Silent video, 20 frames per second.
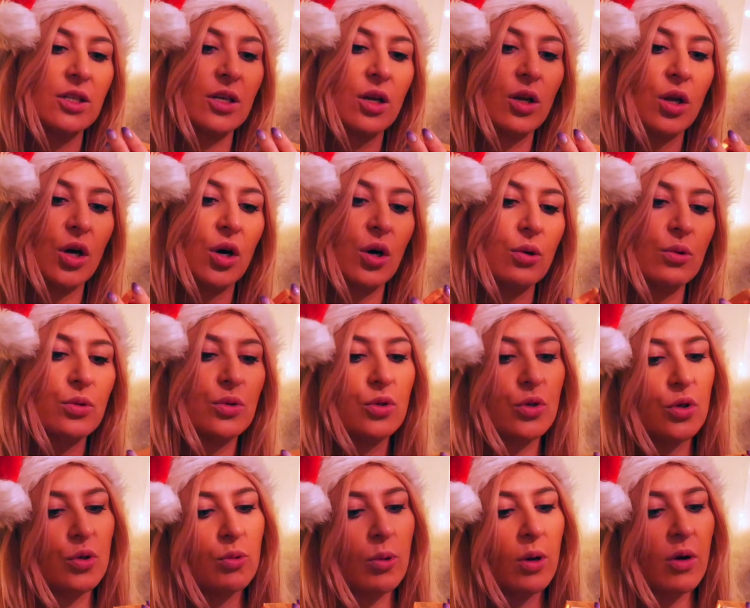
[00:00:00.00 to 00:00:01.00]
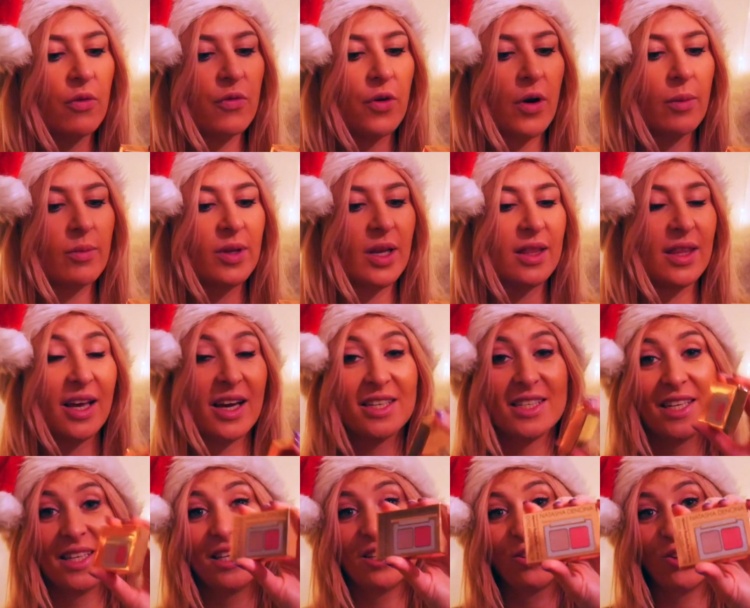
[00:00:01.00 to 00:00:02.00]
Glow Duo from
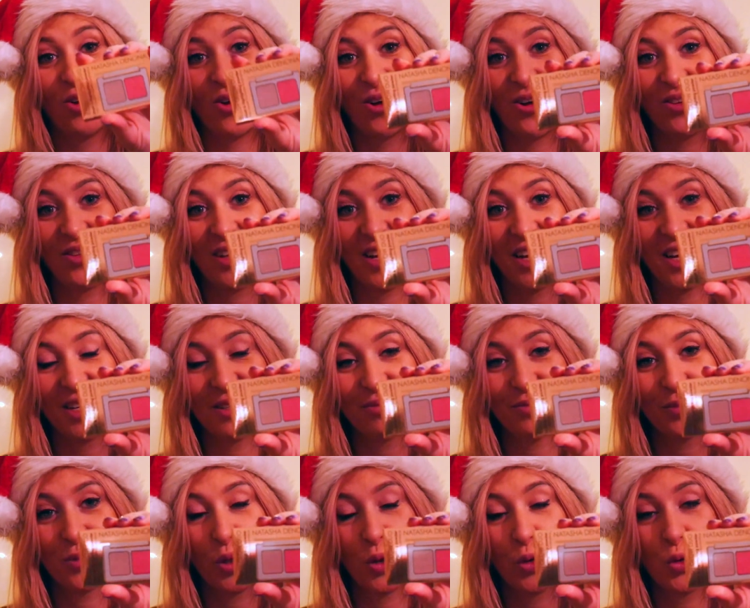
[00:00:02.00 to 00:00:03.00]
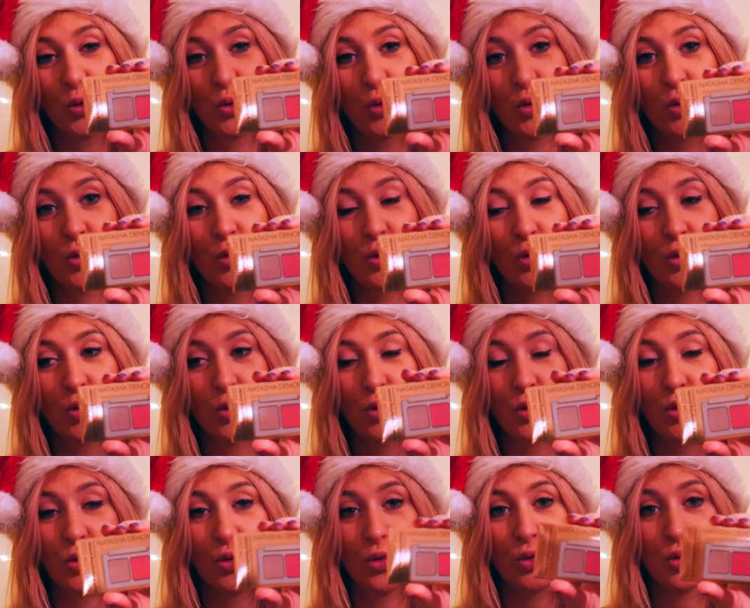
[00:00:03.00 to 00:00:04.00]
Natasha Denona.
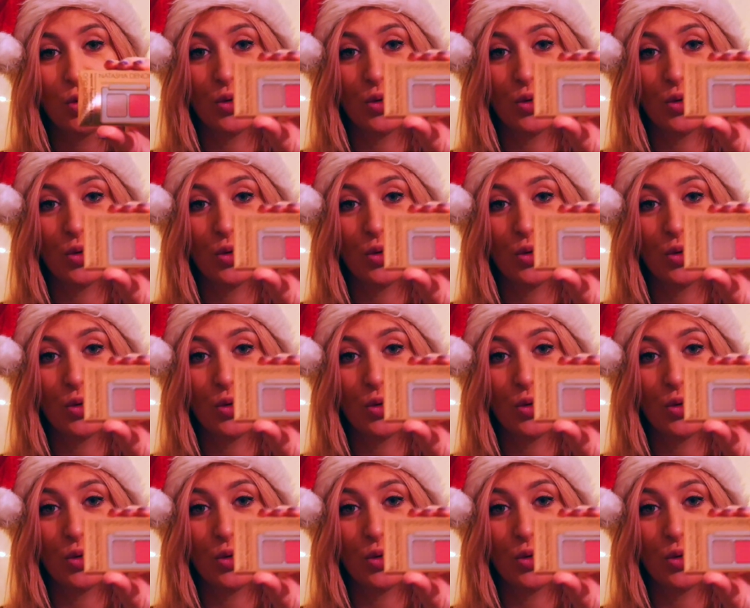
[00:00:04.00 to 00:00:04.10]
Ooh,